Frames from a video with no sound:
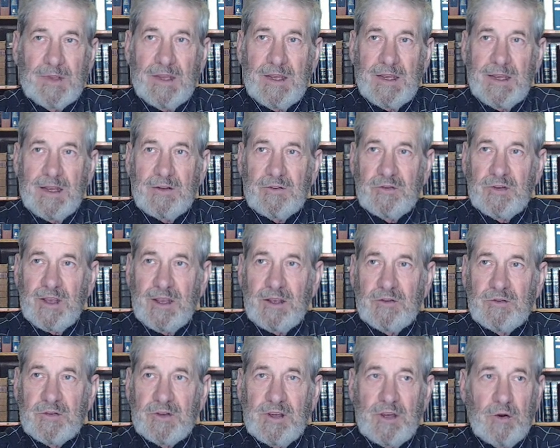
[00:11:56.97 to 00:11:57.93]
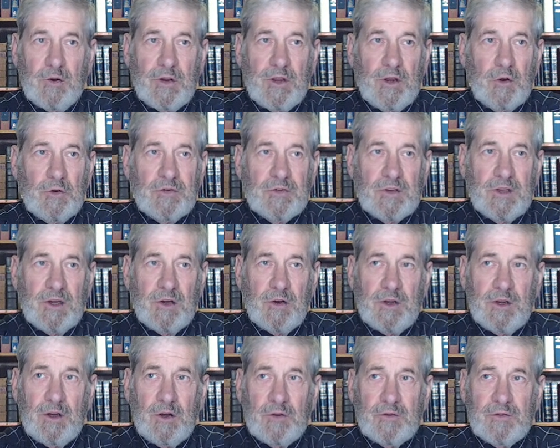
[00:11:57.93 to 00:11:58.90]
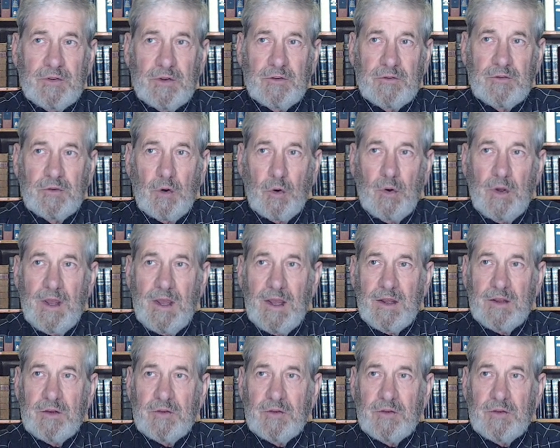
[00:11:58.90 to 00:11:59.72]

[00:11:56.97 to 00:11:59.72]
And it says, Kyrios, Kyrios. And so you